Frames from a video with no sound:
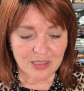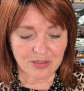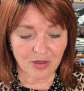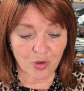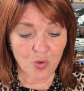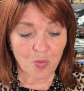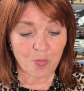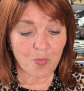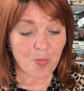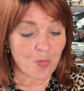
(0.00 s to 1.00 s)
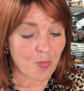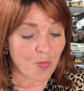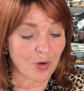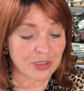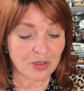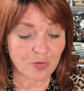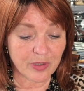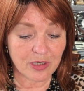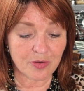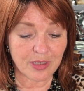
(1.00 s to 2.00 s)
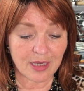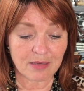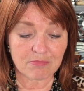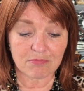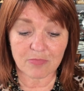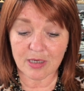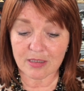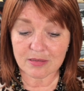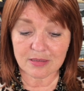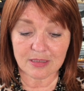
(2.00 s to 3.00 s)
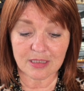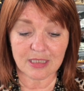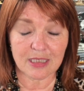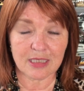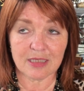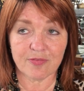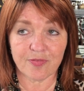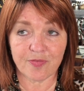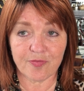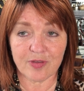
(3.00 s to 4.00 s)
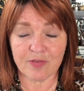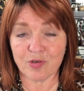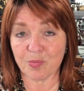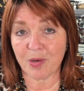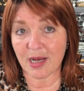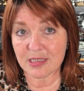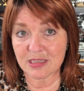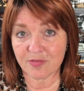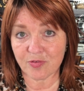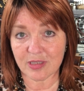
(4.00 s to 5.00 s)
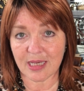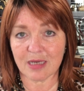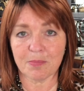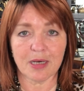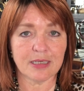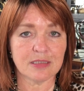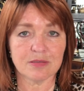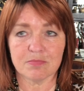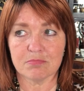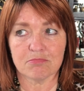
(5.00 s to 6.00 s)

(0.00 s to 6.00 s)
So what don't we know yet? Well, if you're positive for the antibodies,